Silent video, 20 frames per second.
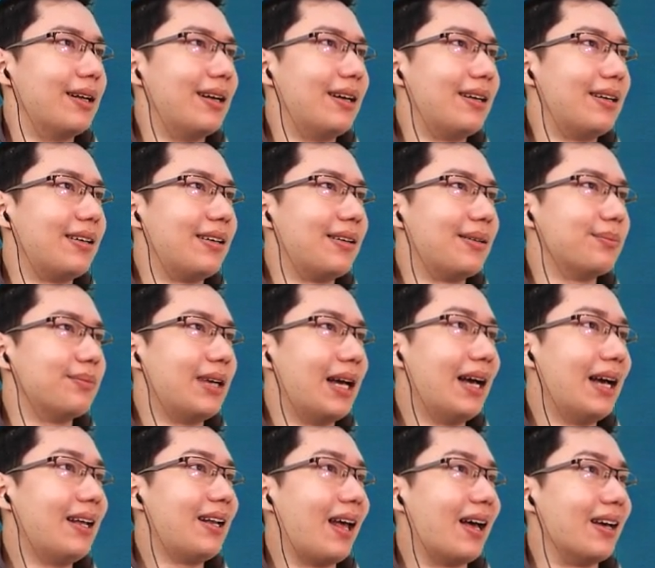Um,
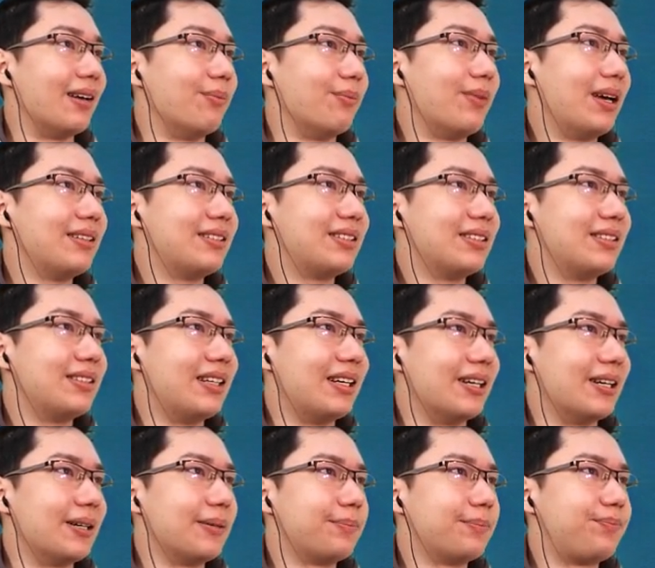ally,
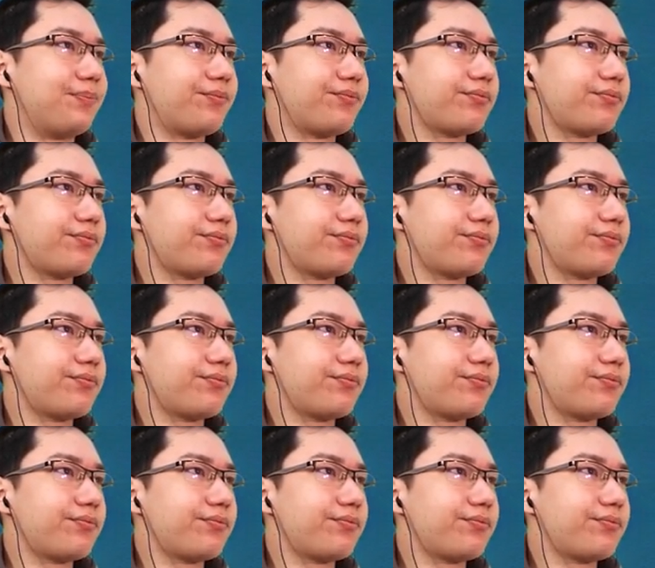Mantinea.